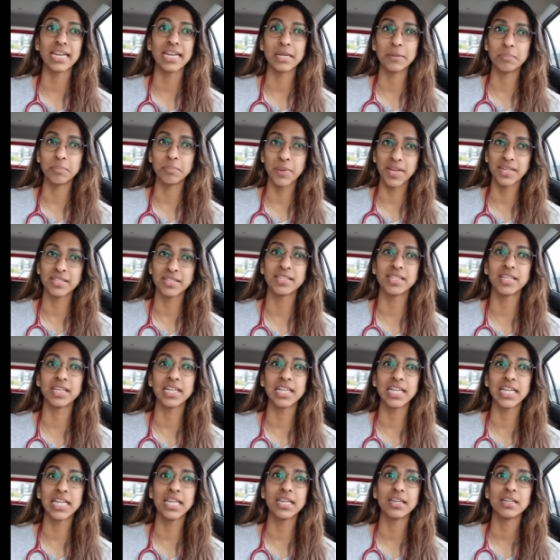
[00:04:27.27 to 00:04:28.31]
it
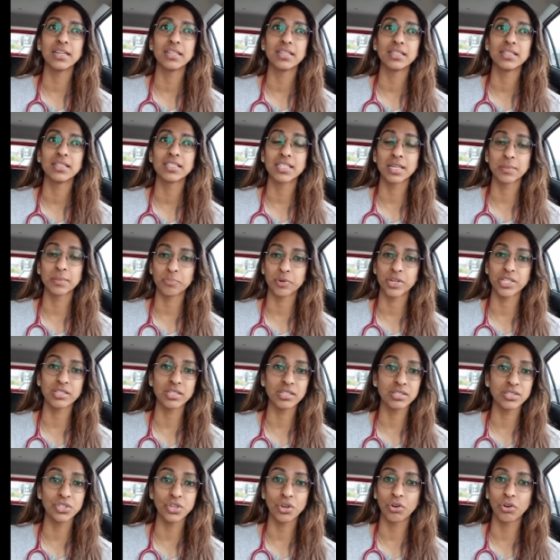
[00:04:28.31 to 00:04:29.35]
basically
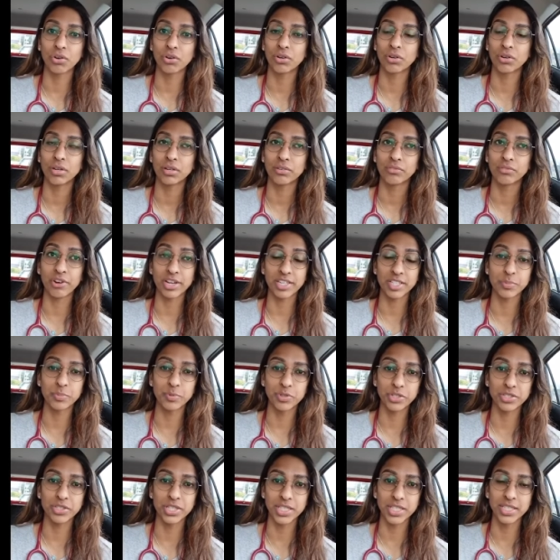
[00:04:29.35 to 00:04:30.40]
suppresses your
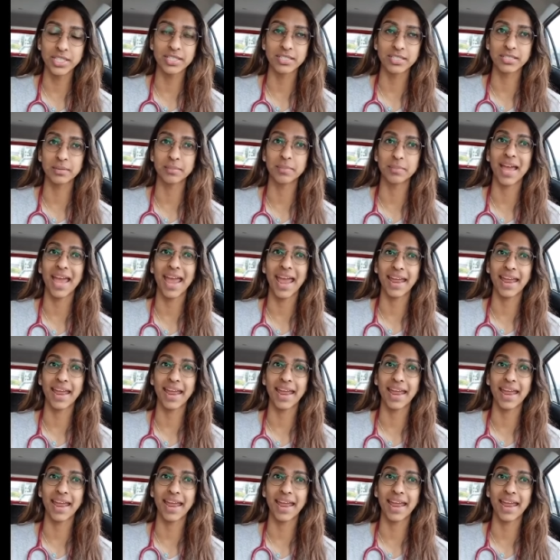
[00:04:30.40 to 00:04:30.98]
respiratory system.